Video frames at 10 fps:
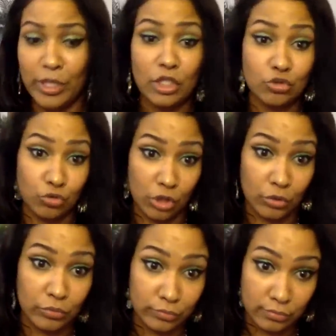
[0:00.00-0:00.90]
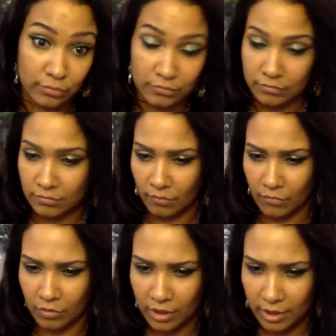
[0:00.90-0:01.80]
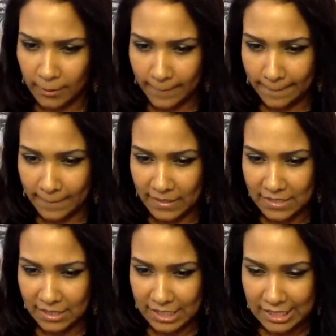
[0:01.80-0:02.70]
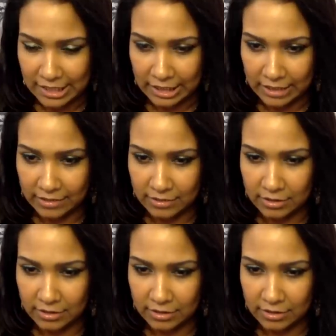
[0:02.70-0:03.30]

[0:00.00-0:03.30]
Pick a struggle. Okay? Let's let's see.